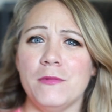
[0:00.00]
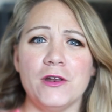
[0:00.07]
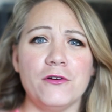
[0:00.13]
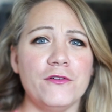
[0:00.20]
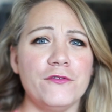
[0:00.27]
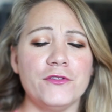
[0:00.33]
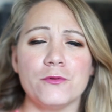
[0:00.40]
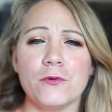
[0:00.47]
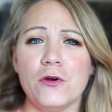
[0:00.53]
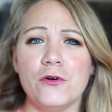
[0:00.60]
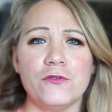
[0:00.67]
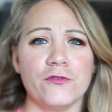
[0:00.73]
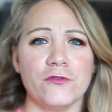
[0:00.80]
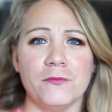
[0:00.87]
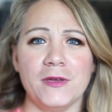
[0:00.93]
Middle of the
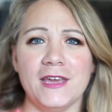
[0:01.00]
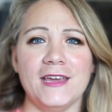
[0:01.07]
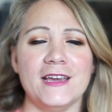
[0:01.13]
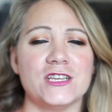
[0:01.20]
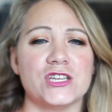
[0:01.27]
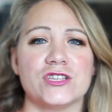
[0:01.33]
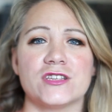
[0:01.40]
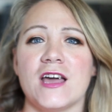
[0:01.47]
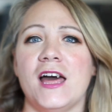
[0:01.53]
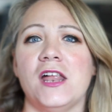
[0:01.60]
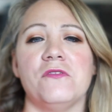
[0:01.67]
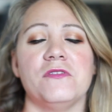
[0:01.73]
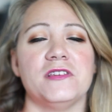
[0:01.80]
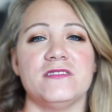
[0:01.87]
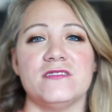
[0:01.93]
road for me is just kind
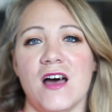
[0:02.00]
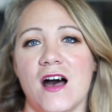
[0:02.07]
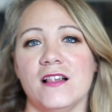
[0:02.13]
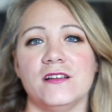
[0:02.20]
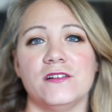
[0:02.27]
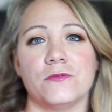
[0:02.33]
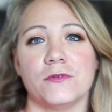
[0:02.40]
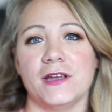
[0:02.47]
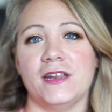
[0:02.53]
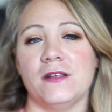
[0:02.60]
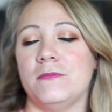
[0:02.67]
of a solid read.